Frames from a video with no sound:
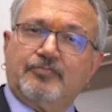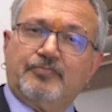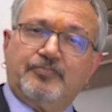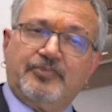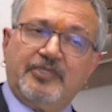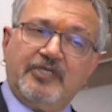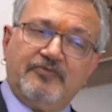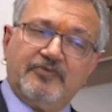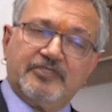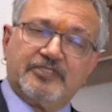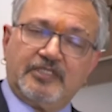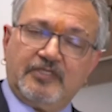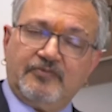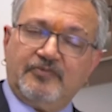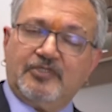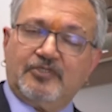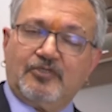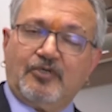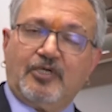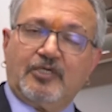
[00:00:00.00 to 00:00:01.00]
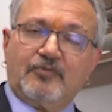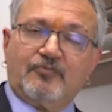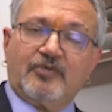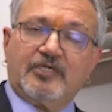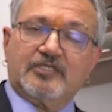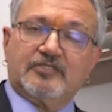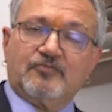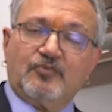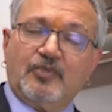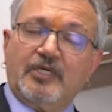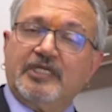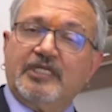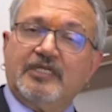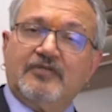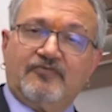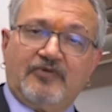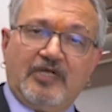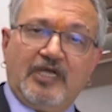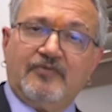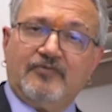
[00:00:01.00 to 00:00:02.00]
previously we thought was 1 in
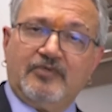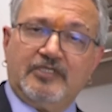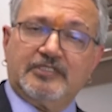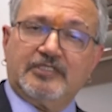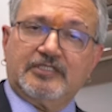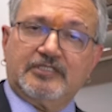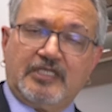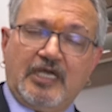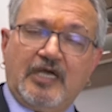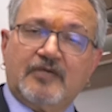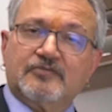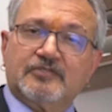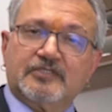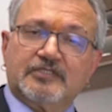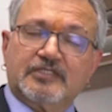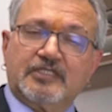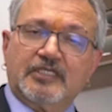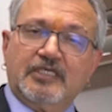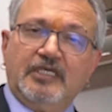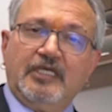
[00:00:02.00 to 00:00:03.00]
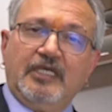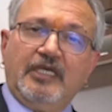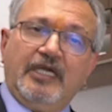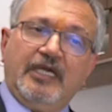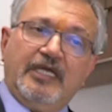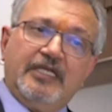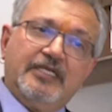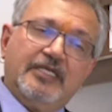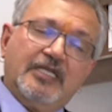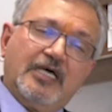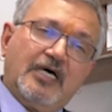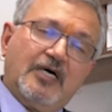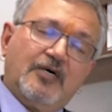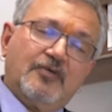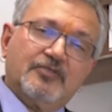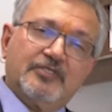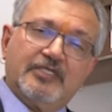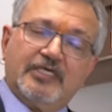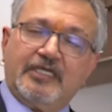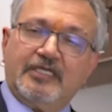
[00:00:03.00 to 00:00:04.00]
500,000. And
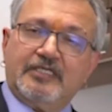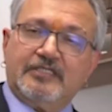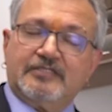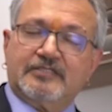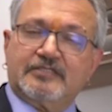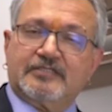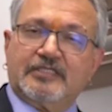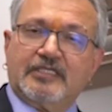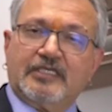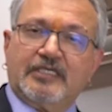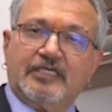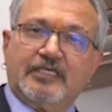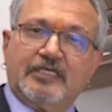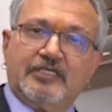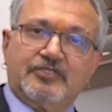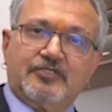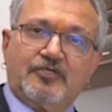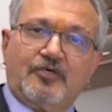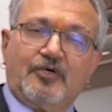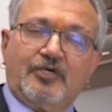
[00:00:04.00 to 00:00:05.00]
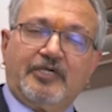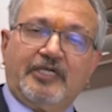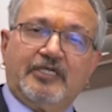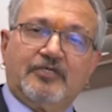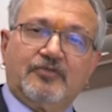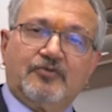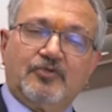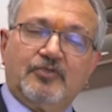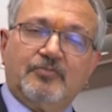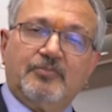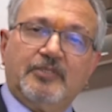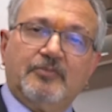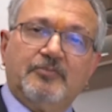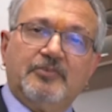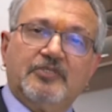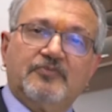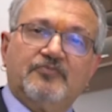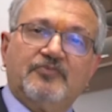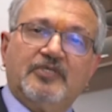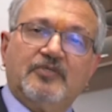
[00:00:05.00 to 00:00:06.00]
now there is a talk it could be
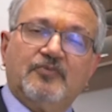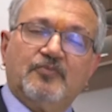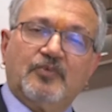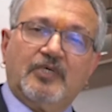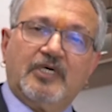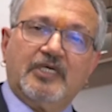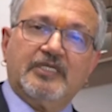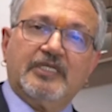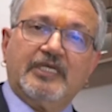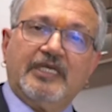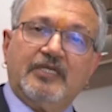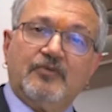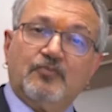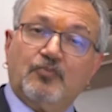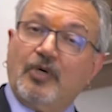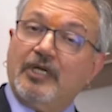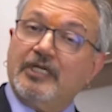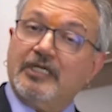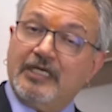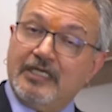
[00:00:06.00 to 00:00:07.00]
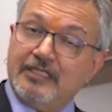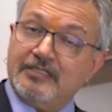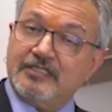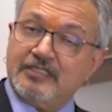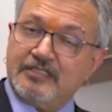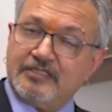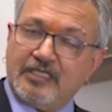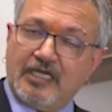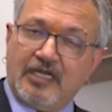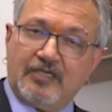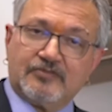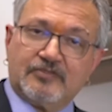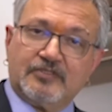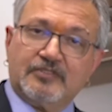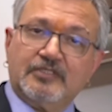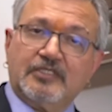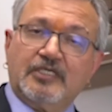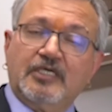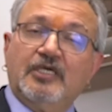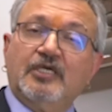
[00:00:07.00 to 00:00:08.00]
between 1 in
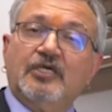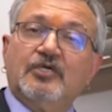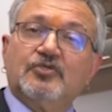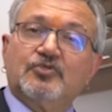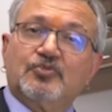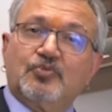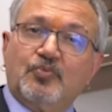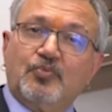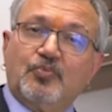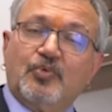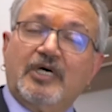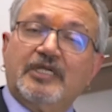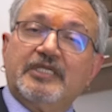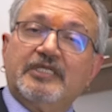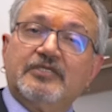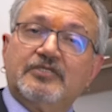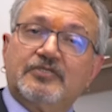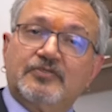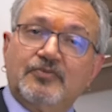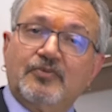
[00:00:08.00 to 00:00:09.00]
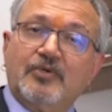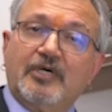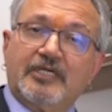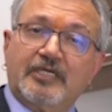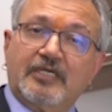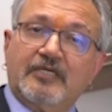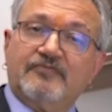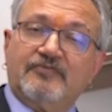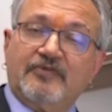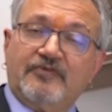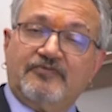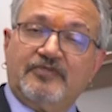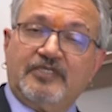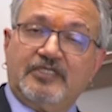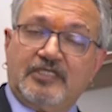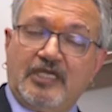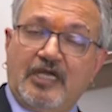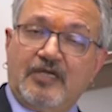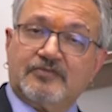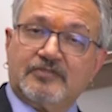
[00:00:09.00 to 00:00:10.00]
100,000 to 1 in
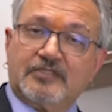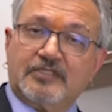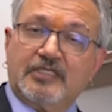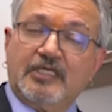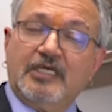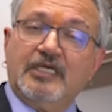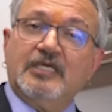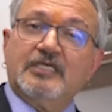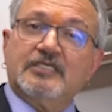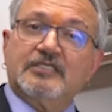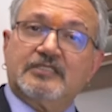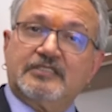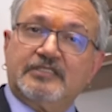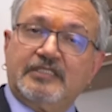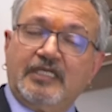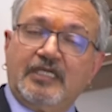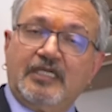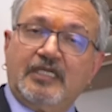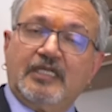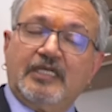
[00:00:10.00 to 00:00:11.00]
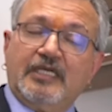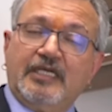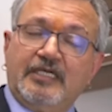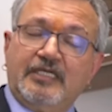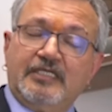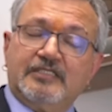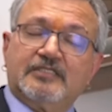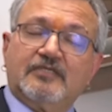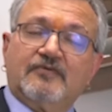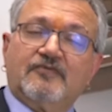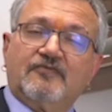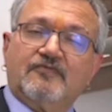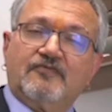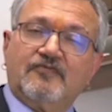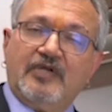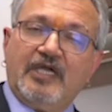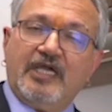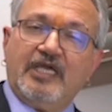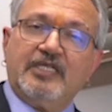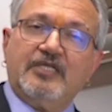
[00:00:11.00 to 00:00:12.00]
250,000. Still, it is a
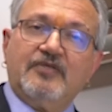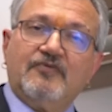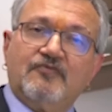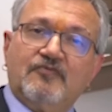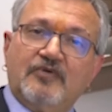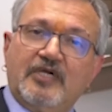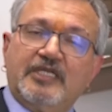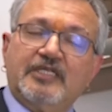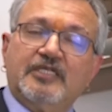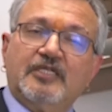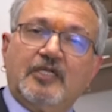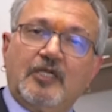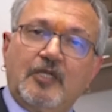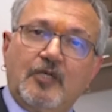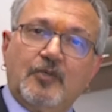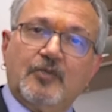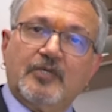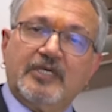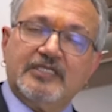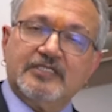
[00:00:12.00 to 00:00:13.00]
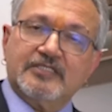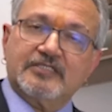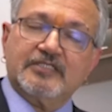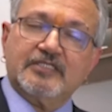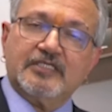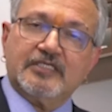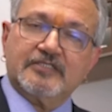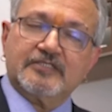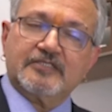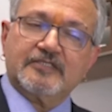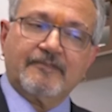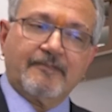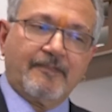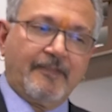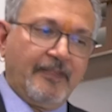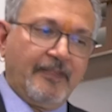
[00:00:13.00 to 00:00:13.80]
very, very low incidence.